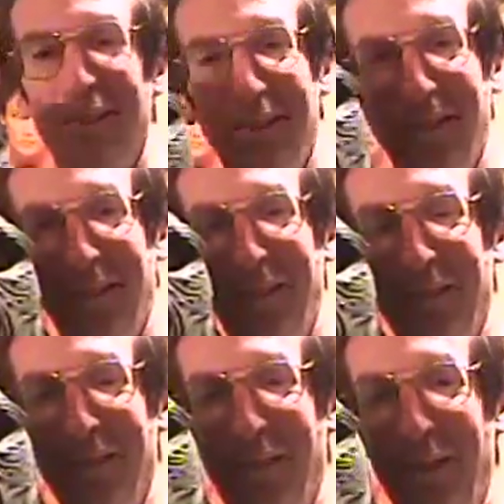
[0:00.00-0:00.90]
So
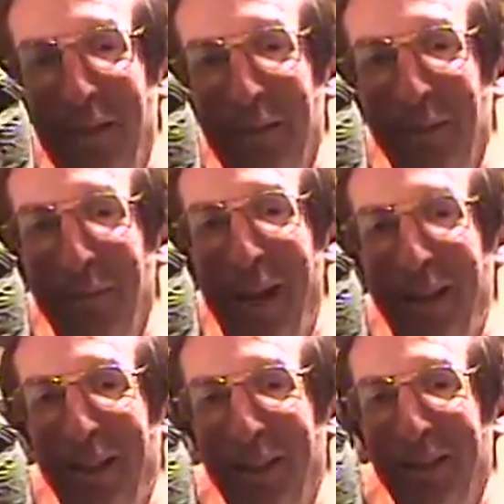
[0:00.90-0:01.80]
here's the Creature from the
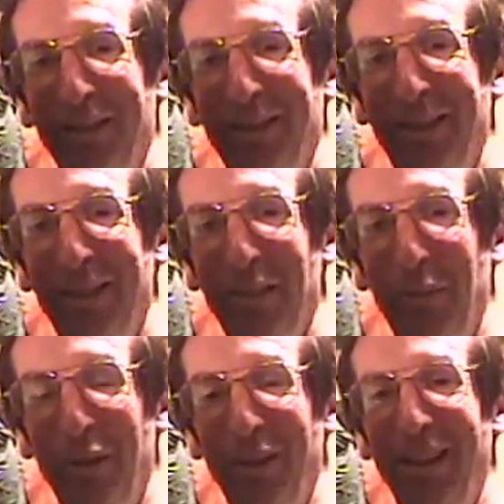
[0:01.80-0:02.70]
Black Lagoon. He's a
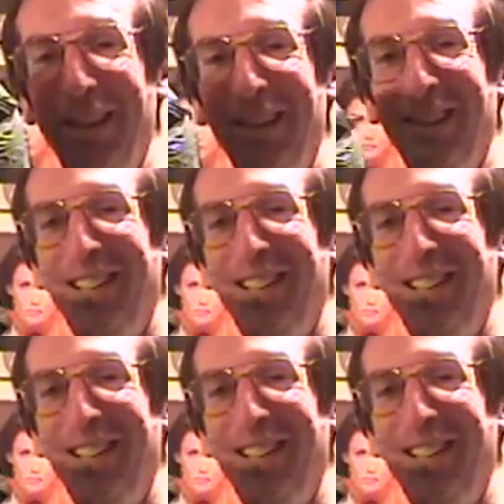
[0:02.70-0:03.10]
beauty.